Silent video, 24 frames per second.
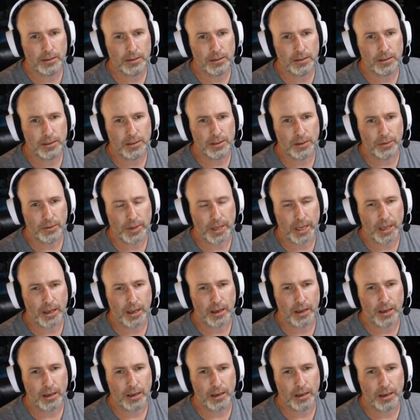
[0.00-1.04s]
So
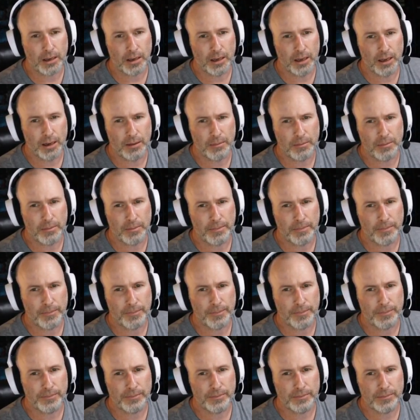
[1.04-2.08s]
yeah,
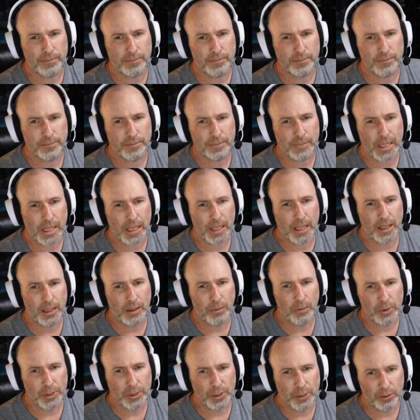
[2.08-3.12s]

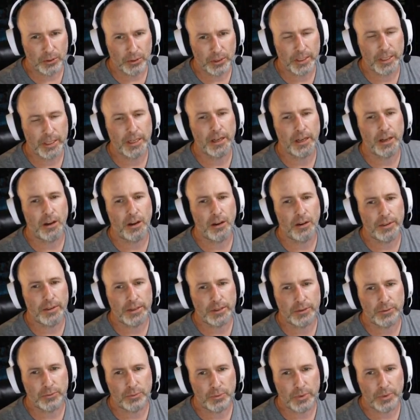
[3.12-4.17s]
when you're looking at all
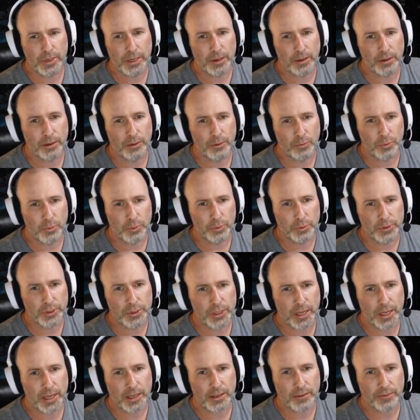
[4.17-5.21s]
these, and the rules
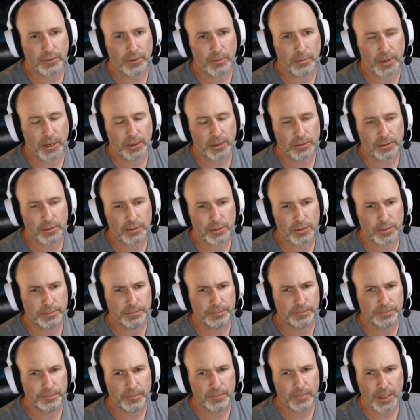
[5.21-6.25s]
change for Maelstrom.
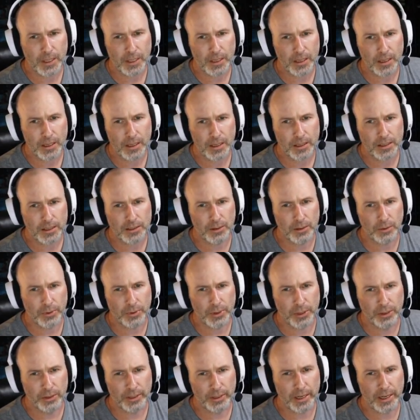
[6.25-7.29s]
So when
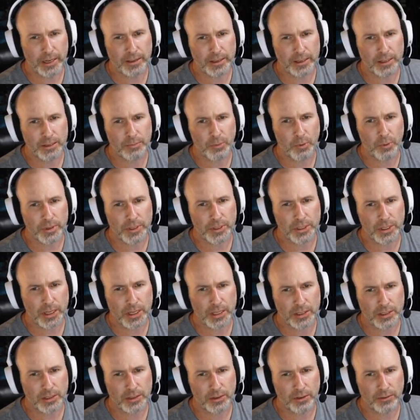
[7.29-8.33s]
you're looking at these points
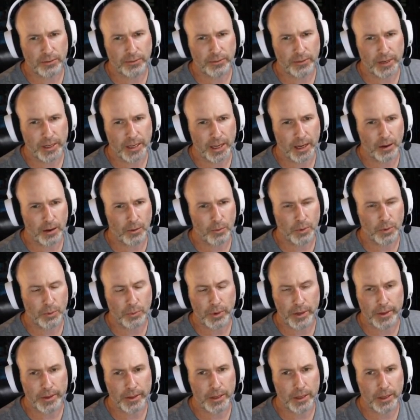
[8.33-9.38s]
changes, don't freak out one
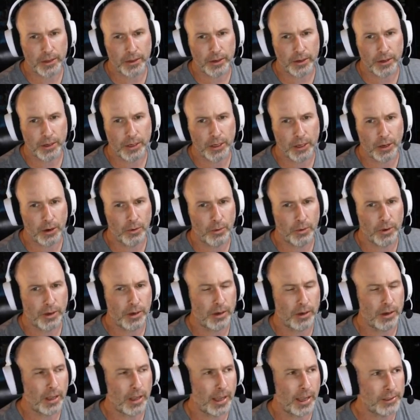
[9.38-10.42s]
way or the other. Go and
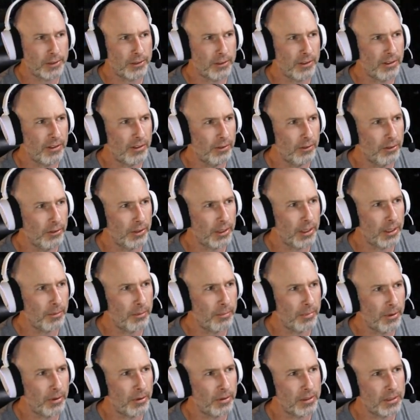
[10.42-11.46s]
actually look
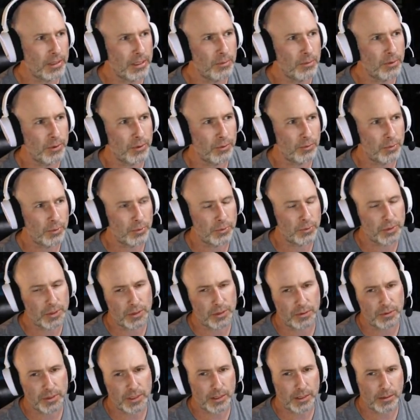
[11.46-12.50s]
up and see what the rules
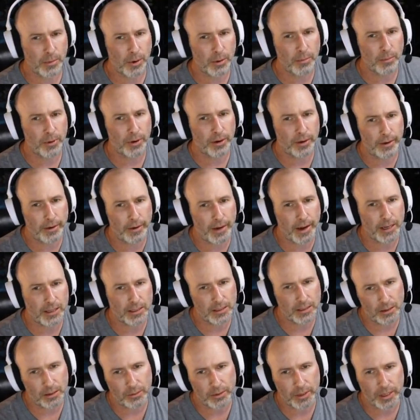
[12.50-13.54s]
do. And some of them are
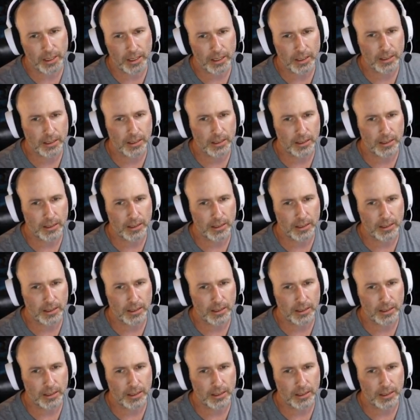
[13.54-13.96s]
actually okay.